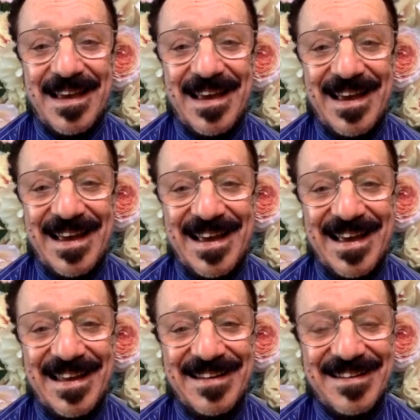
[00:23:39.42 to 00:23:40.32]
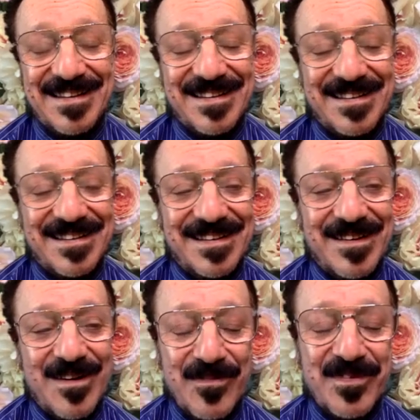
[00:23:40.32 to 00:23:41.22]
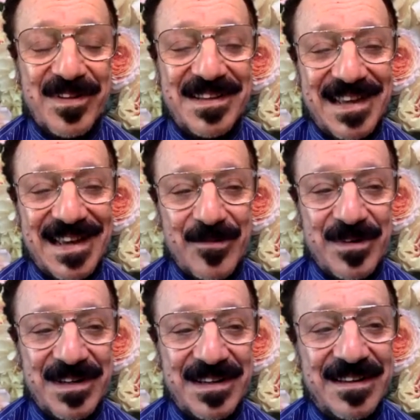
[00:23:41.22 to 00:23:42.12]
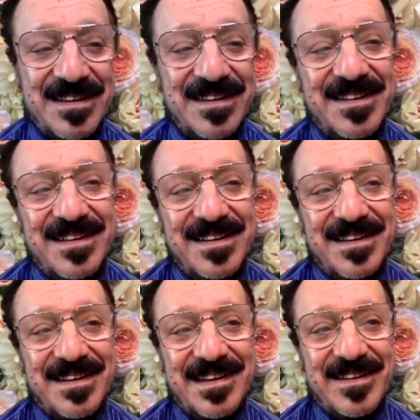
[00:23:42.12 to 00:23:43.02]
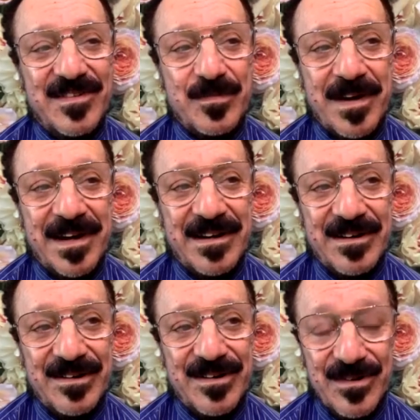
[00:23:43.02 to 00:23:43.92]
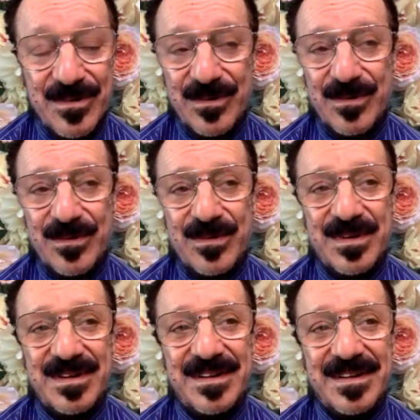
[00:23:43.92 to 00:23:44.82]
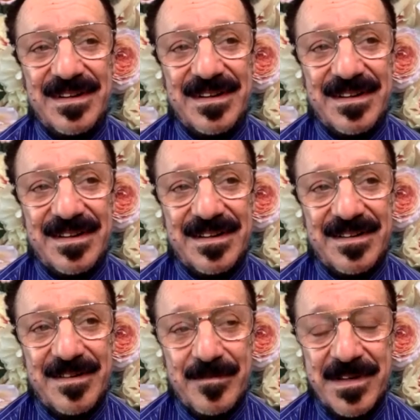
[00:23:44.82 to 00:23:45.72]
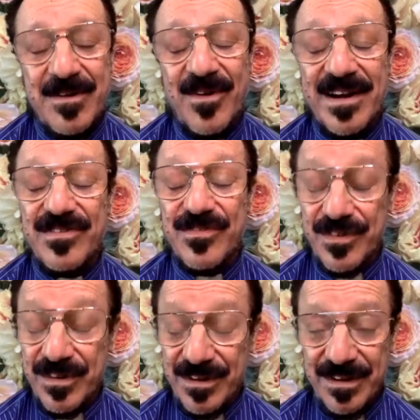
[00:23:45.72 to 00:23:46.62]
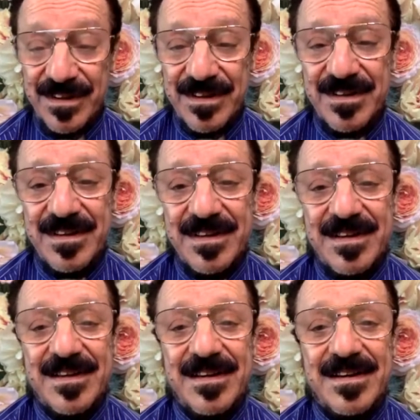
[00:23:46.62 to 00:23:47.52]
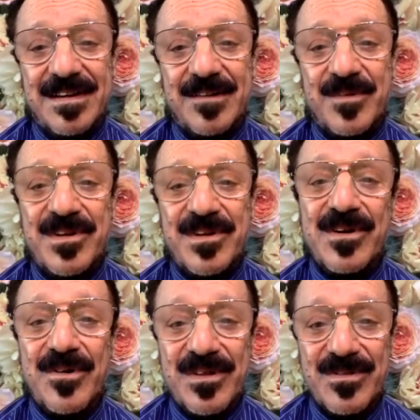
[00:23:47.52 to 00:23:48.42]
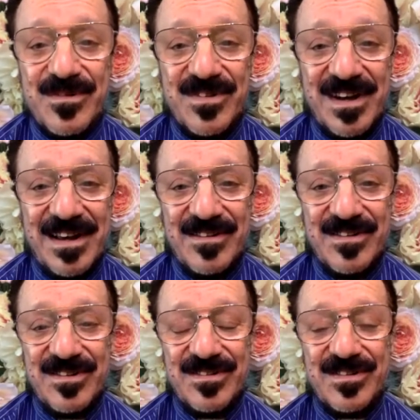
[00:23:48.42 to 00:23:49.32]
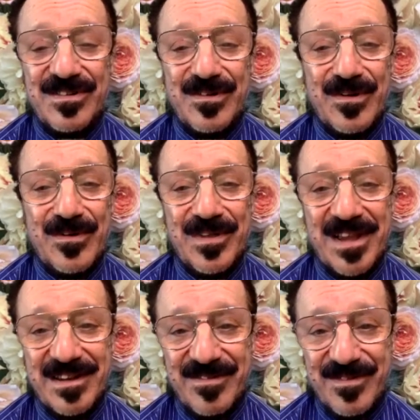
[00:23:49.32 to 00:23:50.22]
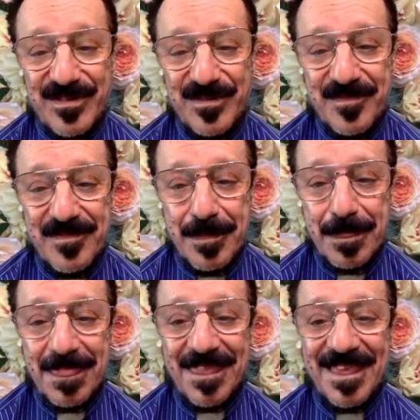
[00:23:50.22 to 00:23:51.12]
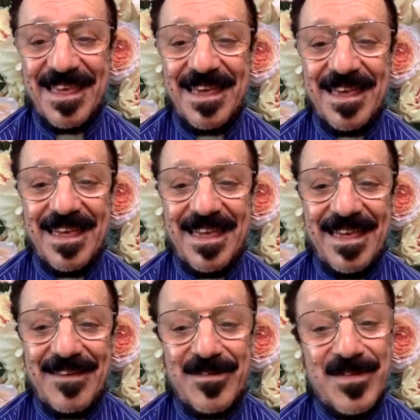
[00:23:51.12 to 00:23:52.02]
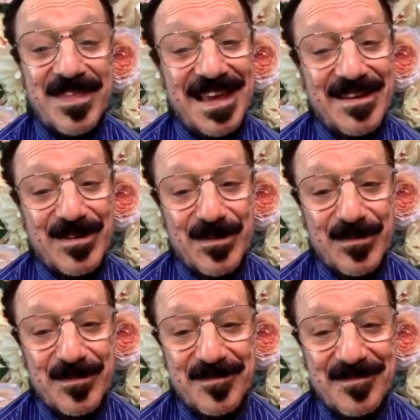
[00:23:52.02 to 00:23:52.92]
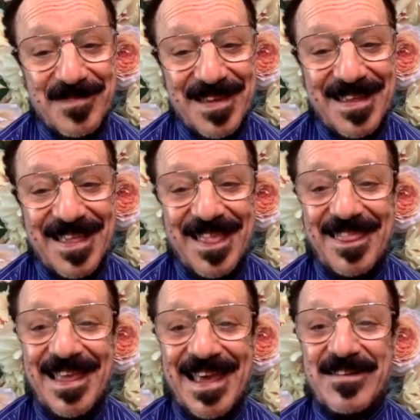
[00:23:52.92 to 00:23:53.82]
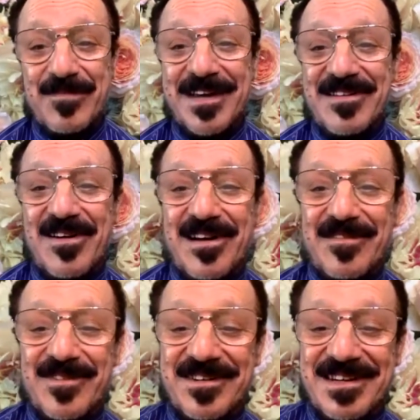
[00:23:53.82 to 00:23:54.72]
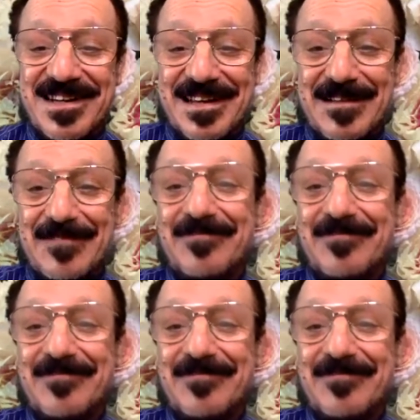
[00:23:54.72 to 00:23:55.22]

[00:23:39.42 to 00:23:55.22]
And hopefully that will inspire you to be graceful when you're going through challenges in your own life. So thank you. That's my talk for today.